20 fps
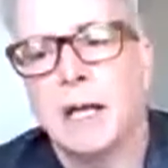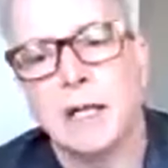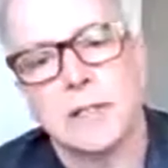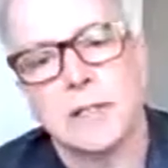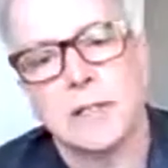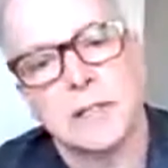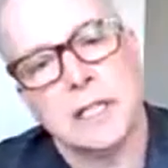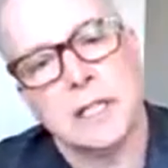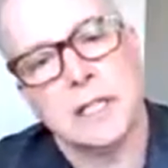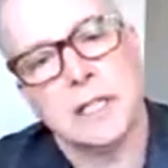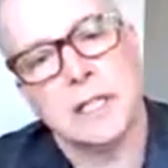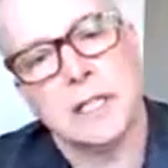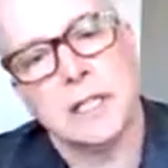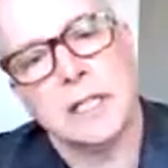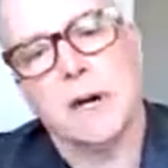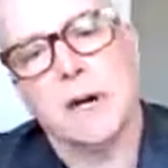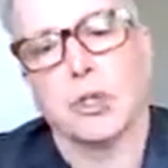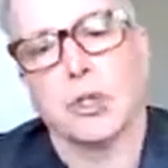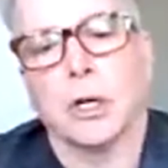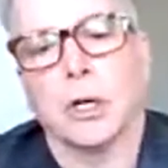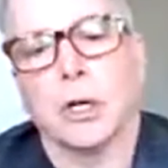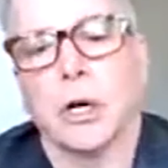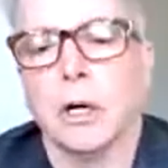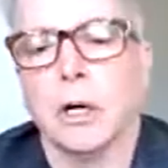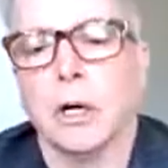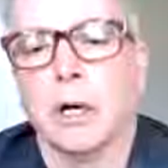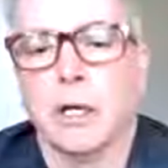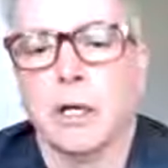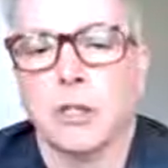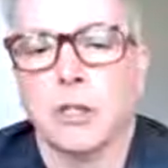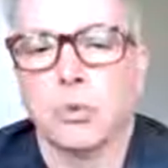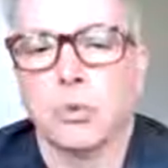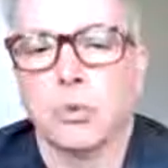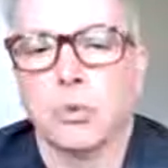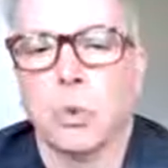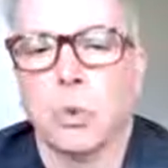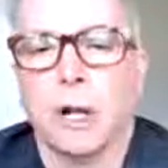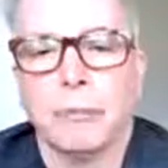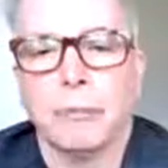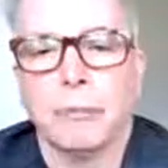and a CE voucher card
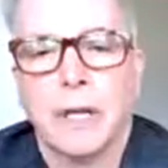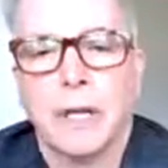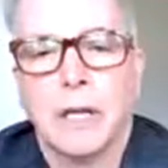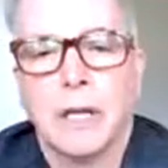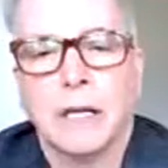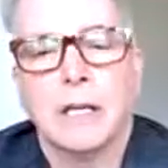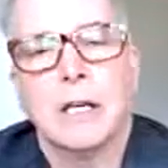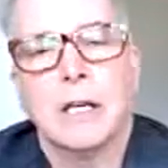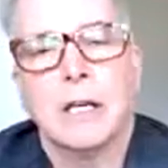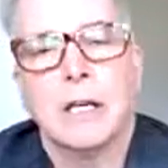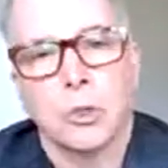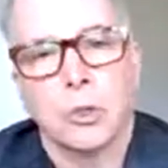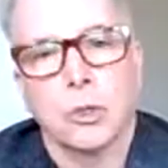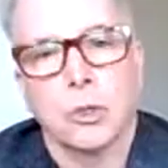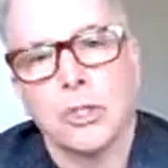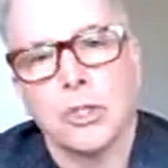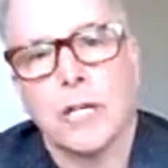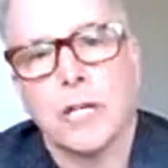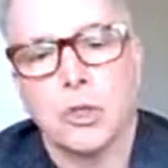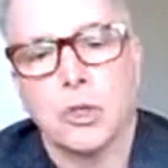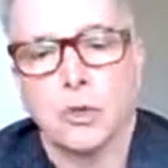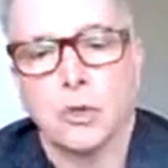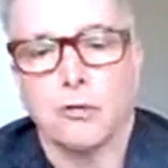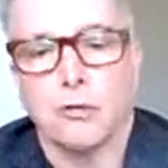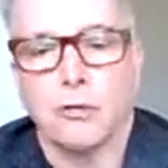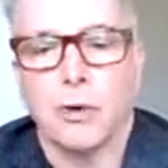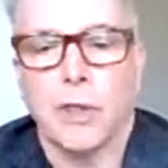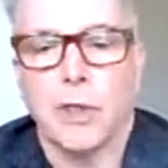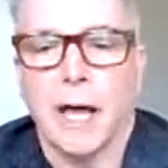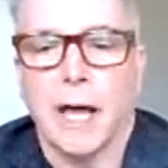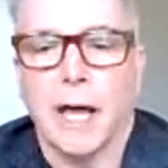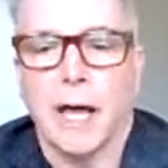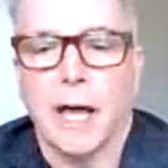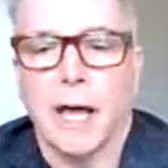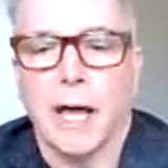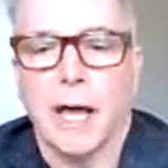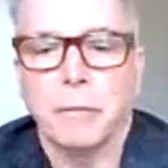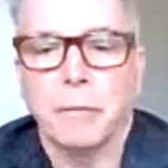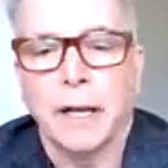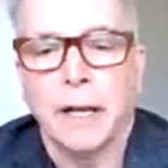as well. So stay tuned for that.
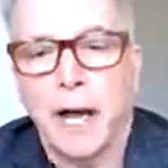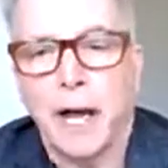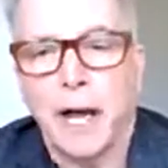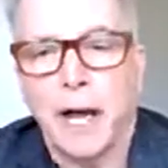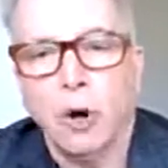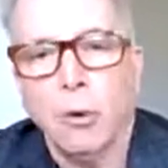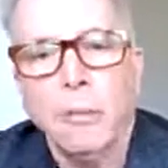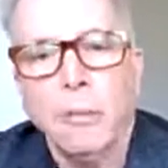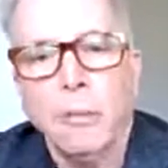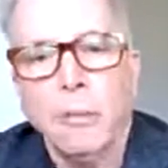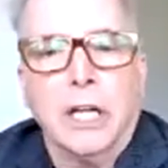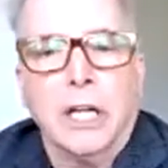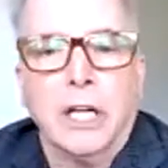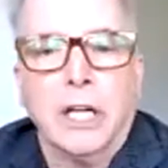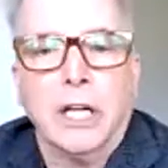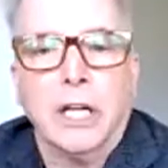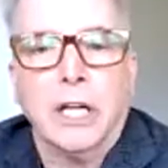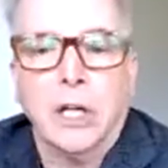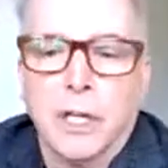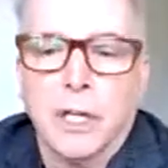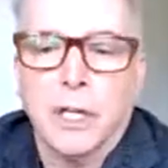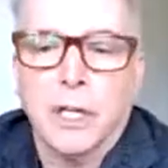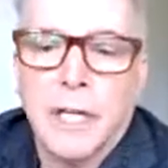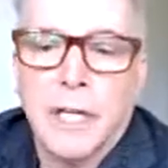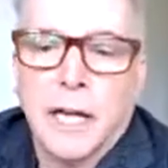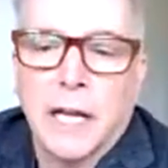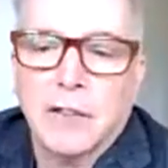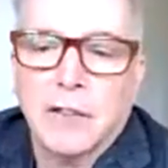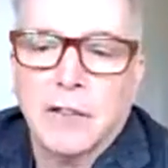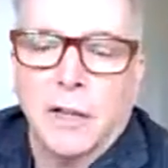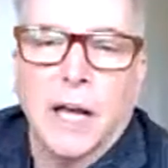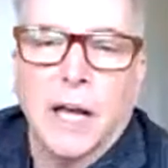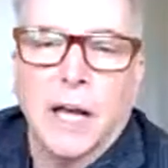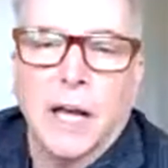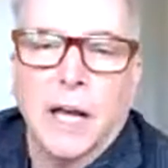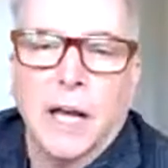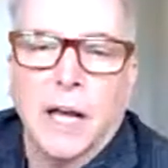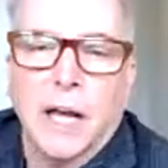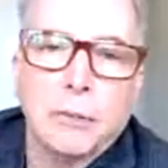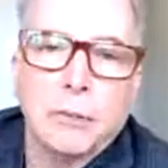Now, here with
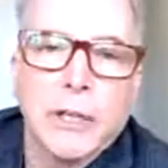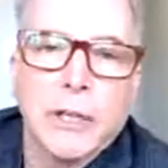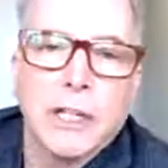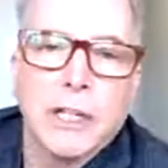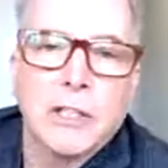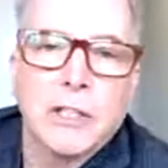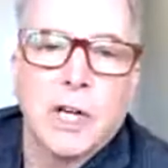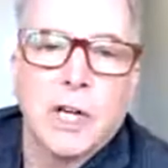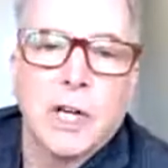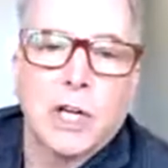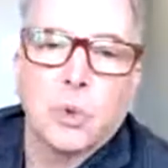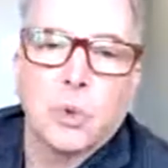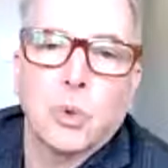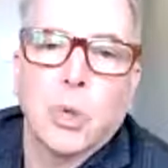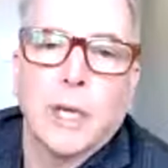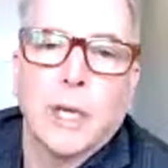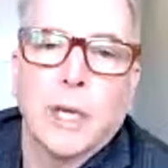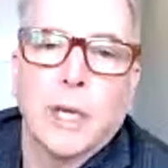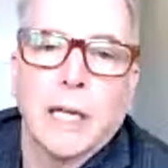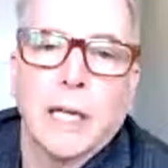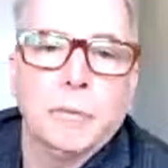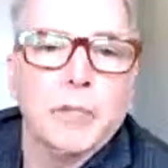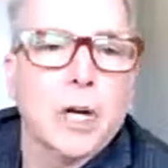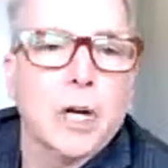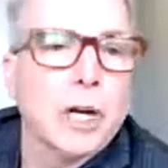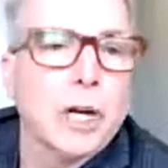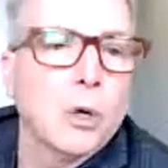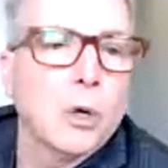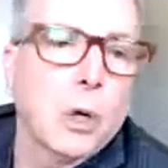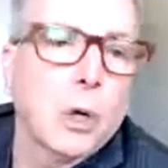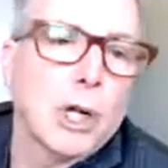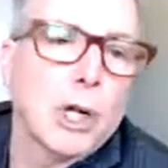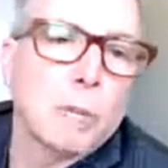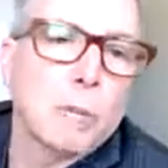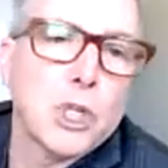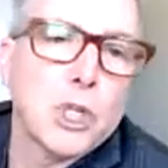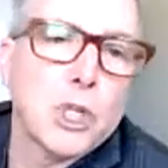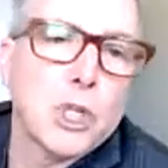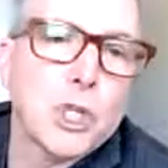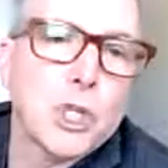Indexalyzer is Doug Twitty. Doug,
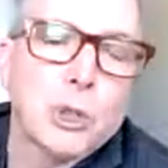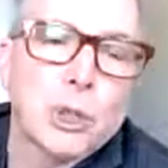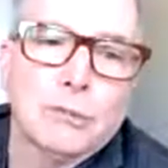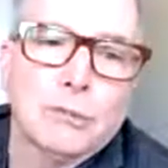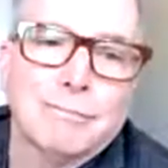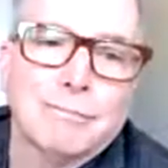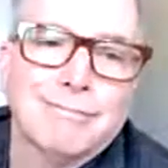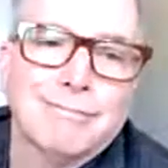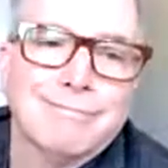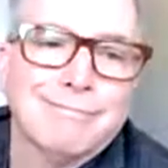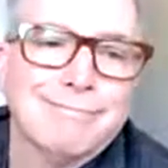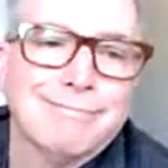welcome to the brew.